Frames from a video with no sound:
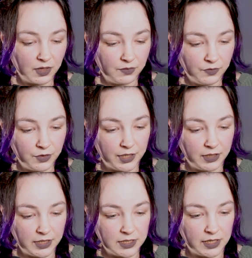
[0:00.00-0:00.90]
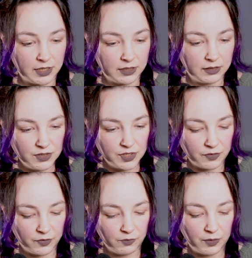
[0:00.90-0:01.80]
voted. Let's see.
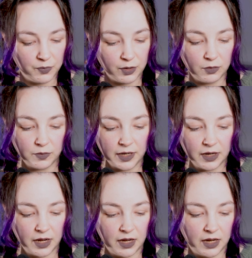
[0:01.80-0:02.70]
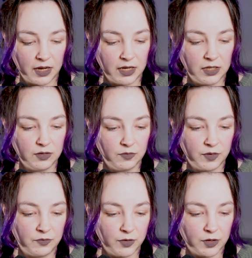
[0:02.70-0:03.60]
So for one bill, we had
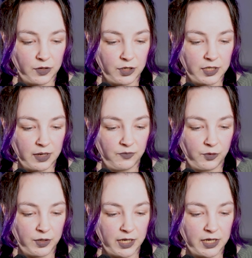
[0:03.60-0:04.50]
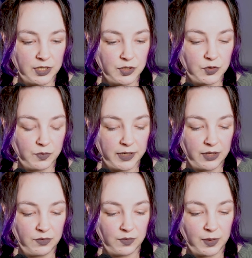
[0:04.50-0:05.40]
read for the third time voted.
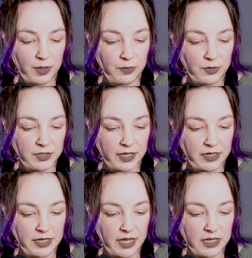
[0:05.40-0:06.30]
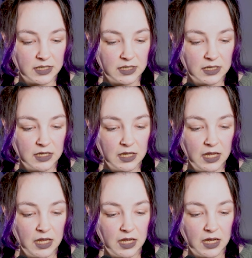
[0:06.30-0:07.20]
23 people said yes,
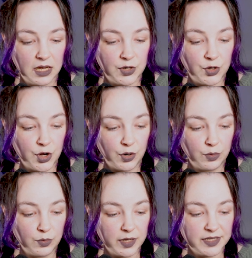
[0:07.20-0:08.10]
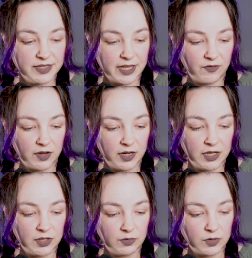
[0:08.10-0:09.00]
no 7,
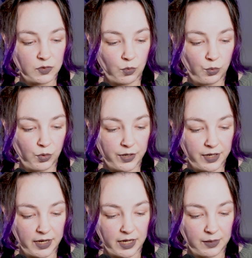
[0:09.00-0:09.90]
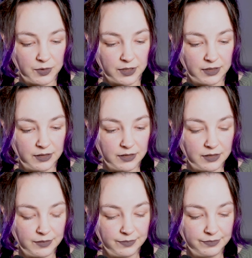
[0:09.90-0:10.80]
and there was 1
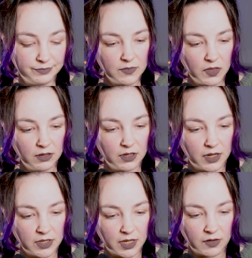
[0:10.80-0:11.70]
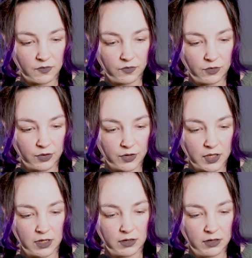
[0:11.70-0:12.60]
absent. And then for
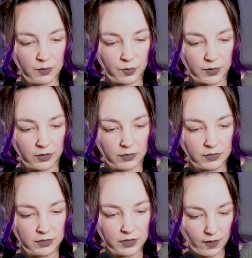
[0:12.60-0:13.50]
the other bill,